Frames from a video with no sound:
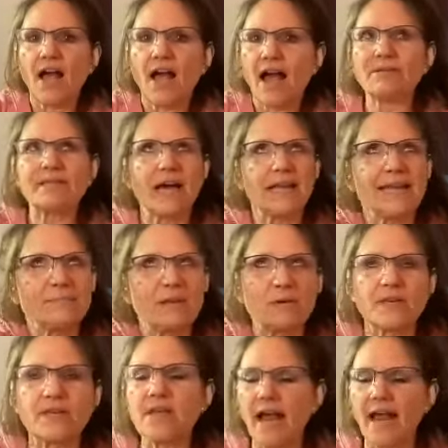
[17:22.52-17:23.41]
I was
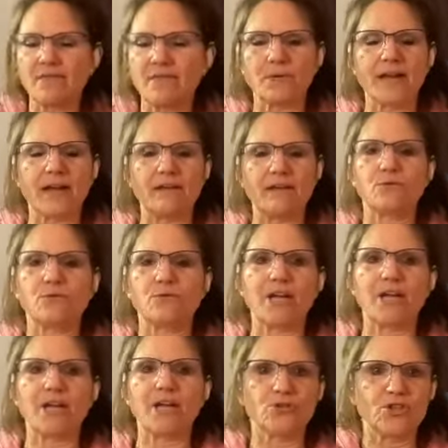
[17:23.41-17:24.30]
cutting something with a knife when
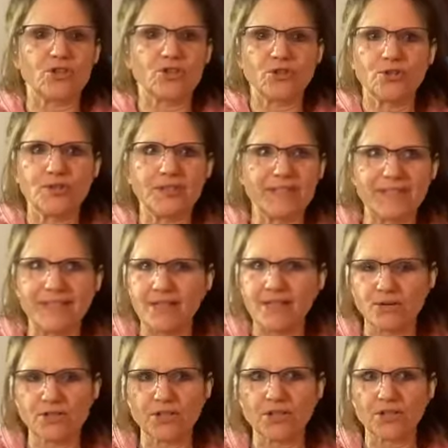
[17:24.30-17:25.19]
I first understood
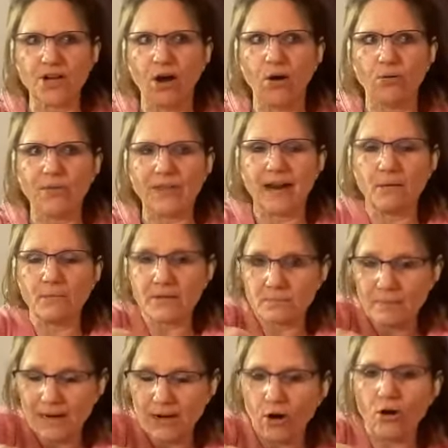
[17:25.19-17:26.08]
this years ago, that
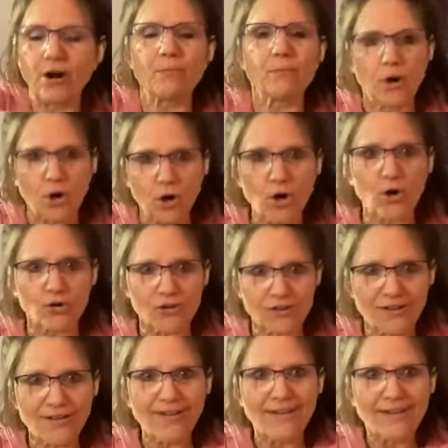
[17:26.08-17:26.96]
my arm hurt.
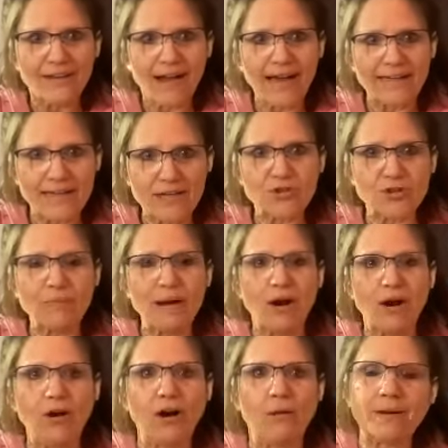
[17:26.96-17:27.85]
I had injured my arm
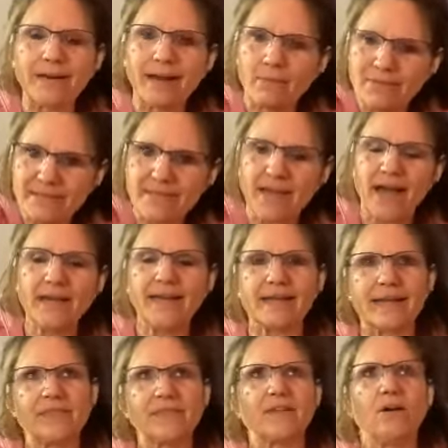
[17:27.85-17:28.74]
and I was cutting, and I thought,
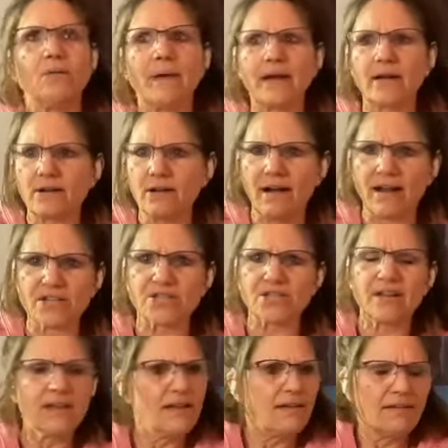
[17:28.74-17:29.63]
oh my gosh,
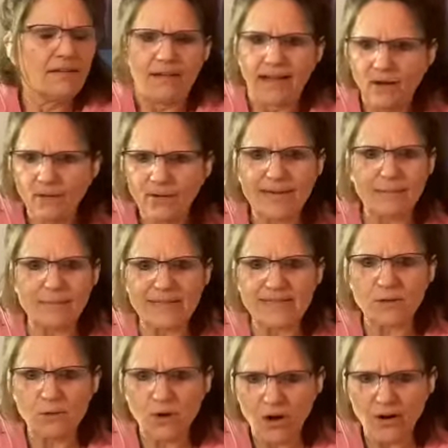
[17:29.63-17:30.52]
how can it be so
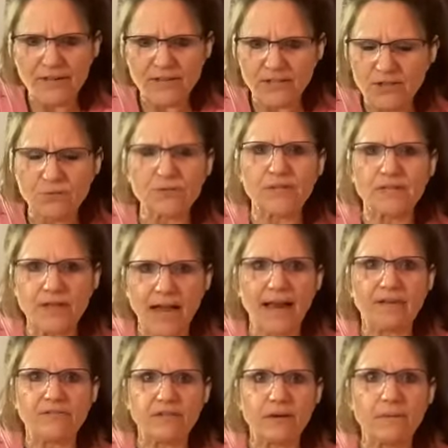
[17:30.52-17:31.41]
hard to use a
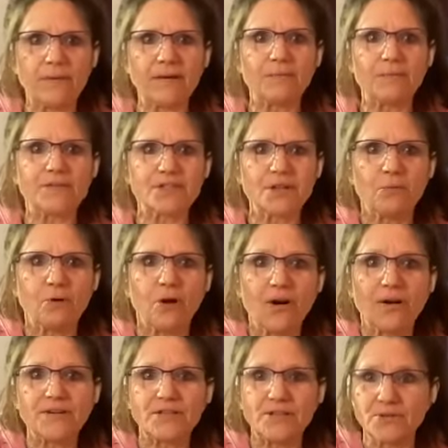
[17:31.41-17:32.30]
knife? But it was so
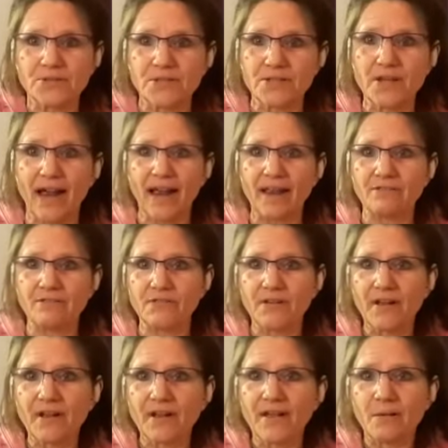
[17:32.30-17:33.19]
hard to use a knife
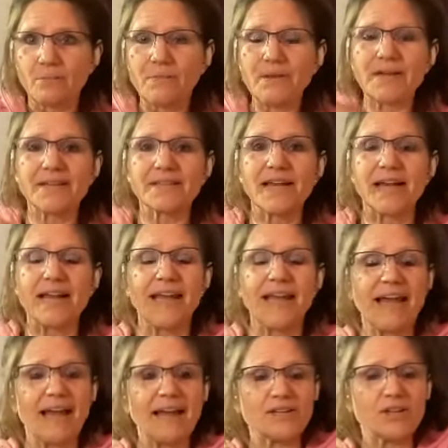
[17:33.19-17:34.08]
because I
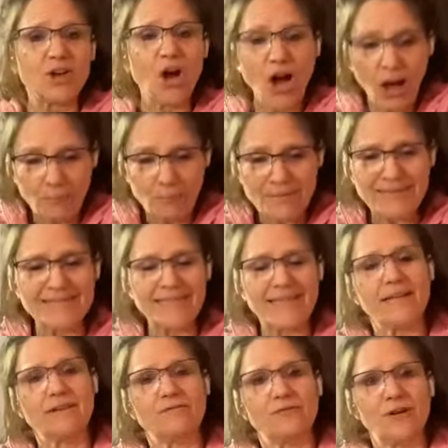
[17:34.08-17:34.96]
had
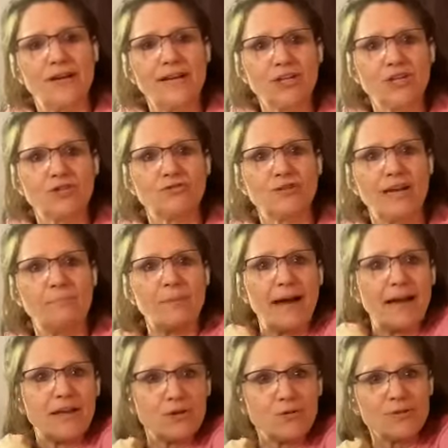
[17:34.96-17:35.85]
compensated for injury
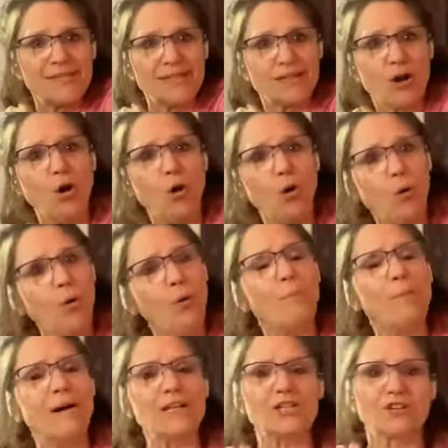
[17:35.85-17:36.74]
by using a
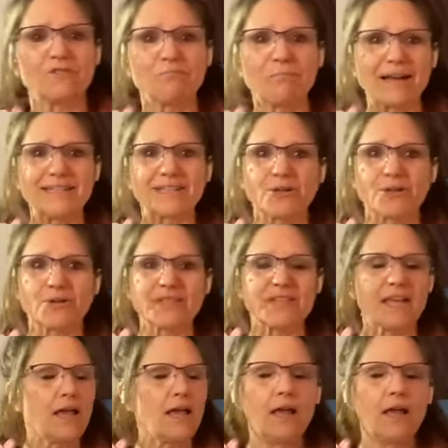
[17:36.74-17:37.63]
whole bunch of muscles